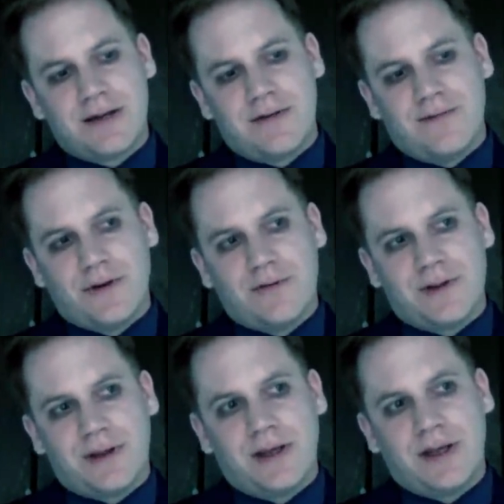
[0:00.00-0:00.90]

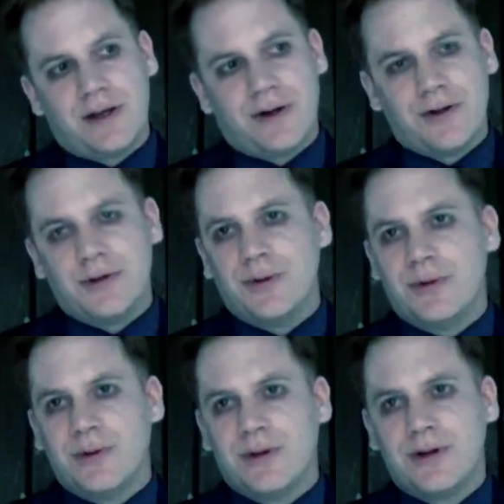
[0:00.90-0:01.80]
involving the
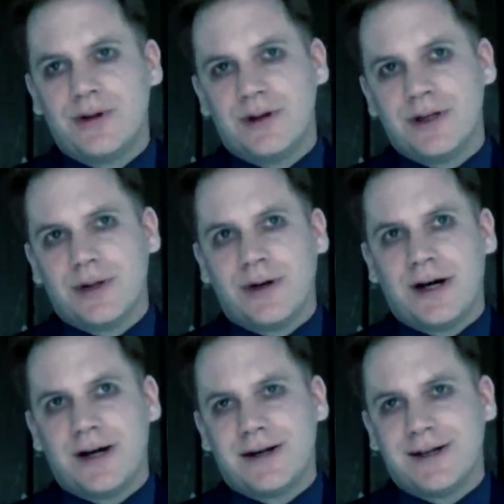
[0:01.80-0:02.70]
Inconnu,
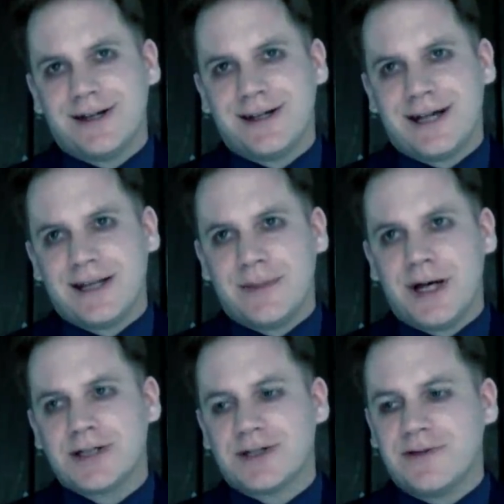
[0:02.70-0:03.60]
Hunadoara, and the
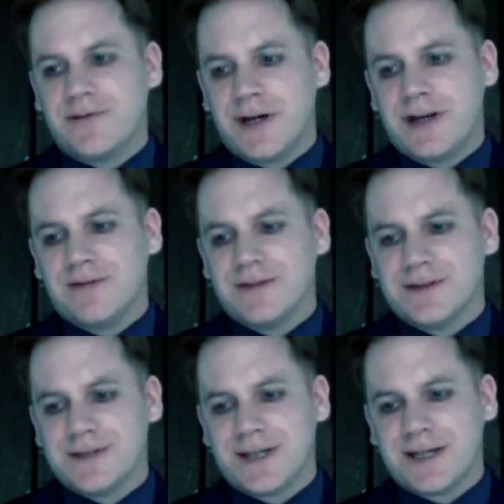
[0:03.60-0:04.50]
Master of
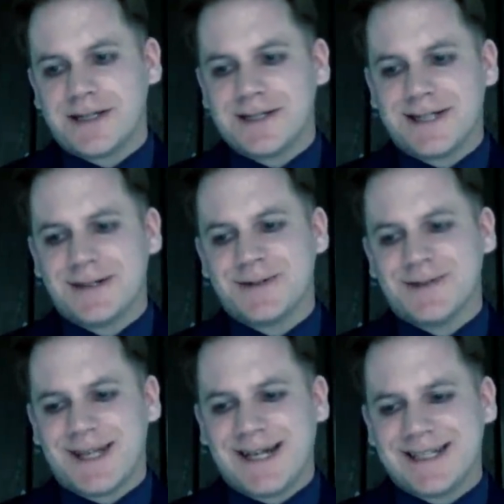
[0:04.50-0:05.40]
Ravens, I can tell you
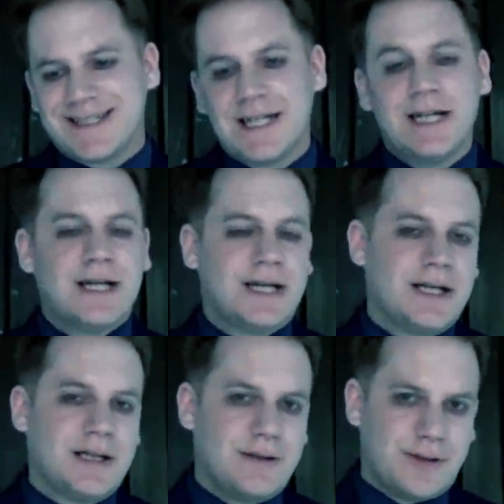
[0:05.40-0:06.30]
that. The